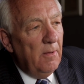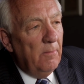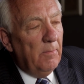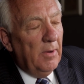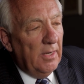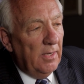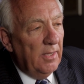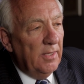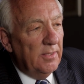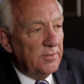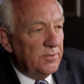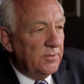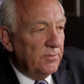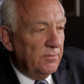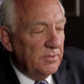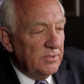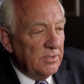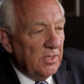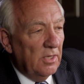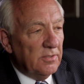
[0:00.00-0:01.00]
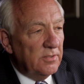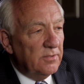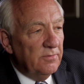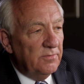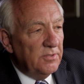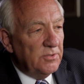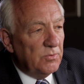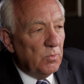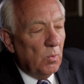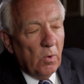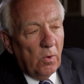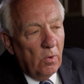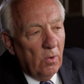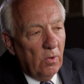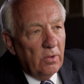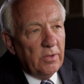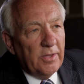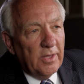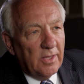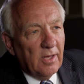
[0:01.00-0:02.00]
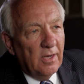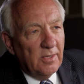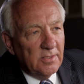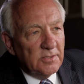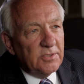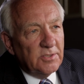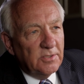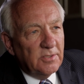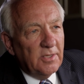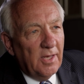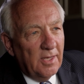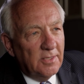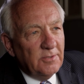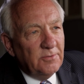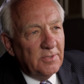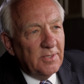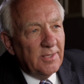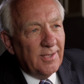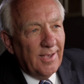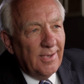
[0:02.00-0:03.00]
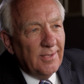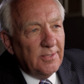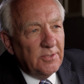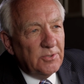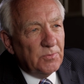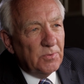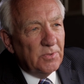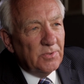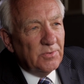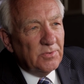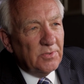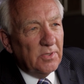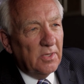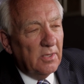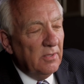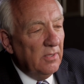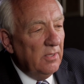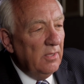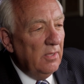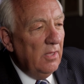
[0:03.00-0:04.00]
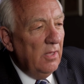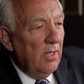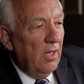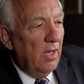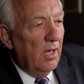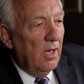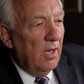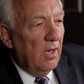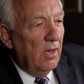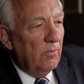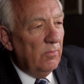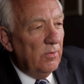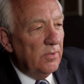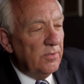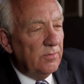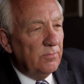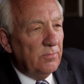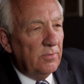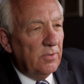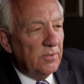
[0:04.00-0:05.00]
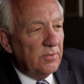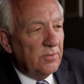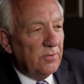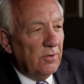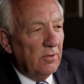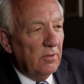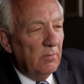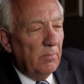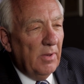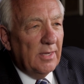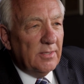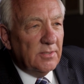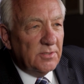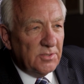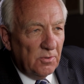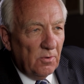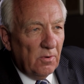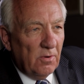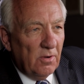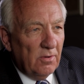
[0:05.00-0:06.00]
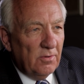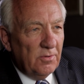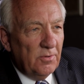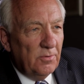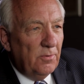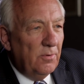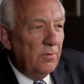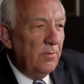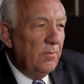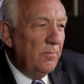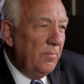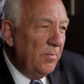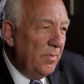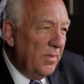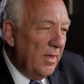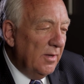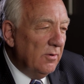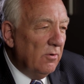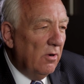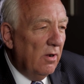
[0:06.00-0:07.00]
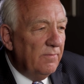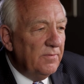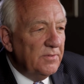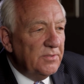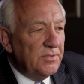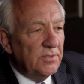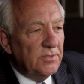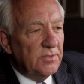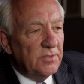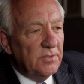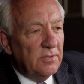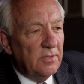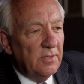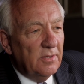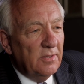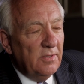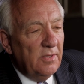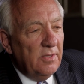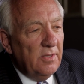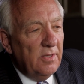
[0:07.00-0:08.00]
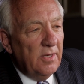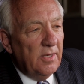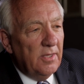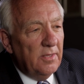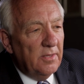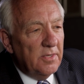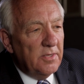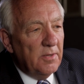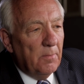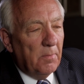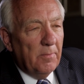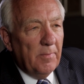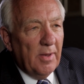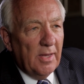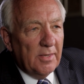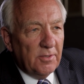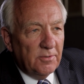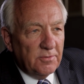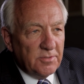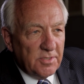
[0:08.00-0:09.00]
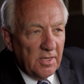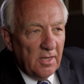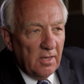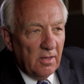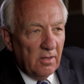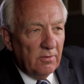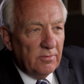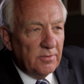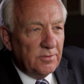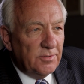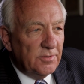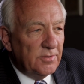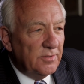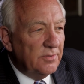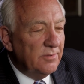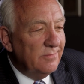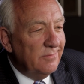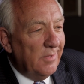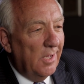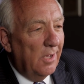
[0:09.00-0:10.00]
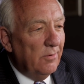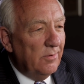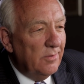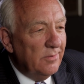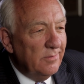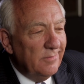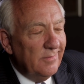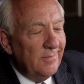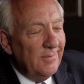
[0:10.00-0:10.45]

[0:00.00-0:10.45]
But as a result of his role, he constantly had to engage with, uh, uh, with, with Colonel Bagosora, who had offices in the, in the Diplomat Hotel, which is now,